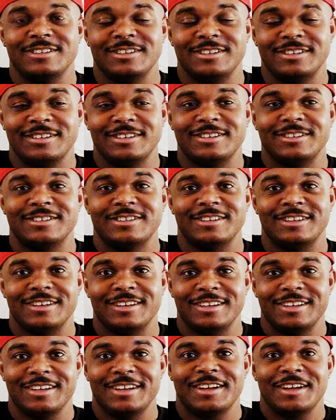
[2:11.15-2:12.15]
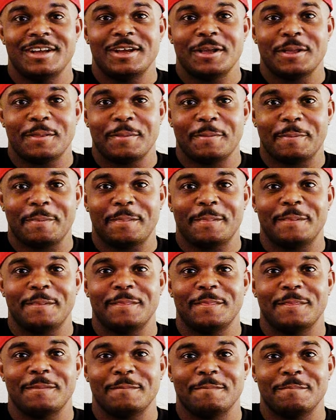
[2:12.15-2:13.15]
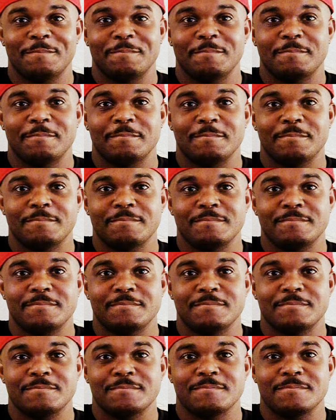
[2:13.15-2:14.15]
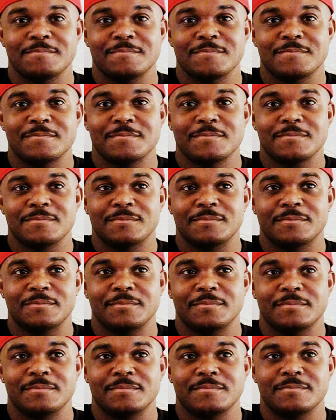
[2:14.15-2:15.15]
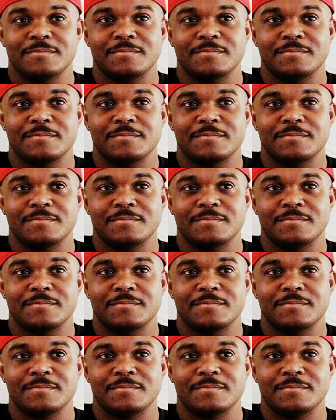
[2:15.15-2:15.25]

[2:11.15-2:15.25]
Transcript: Yeah were you pressured into going to Division One?